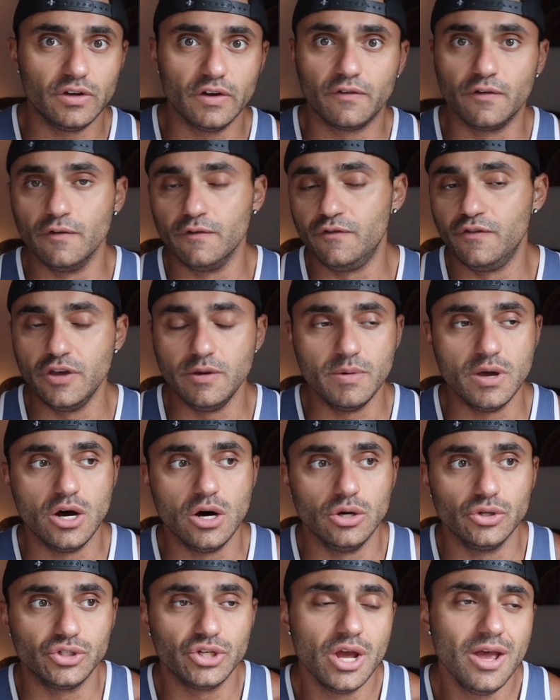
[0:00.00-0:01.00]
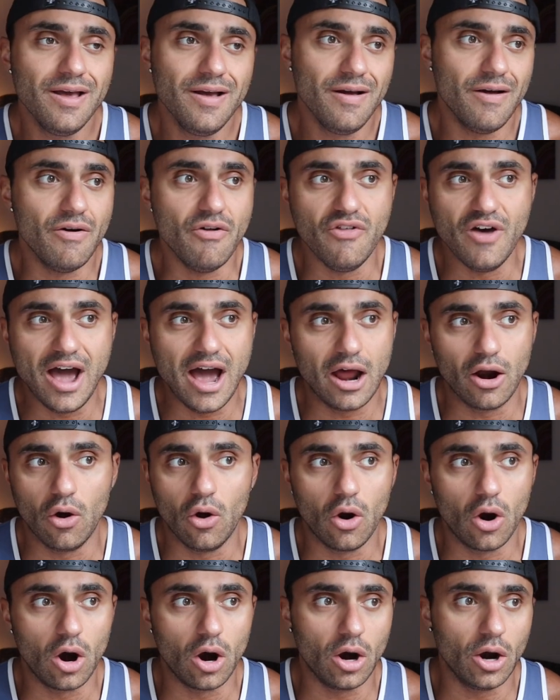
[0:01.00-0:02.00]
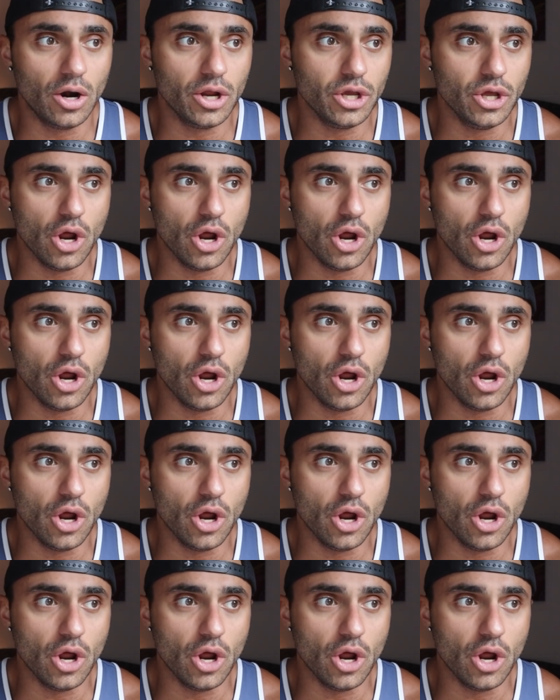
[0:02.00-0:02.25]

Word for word: different females that are,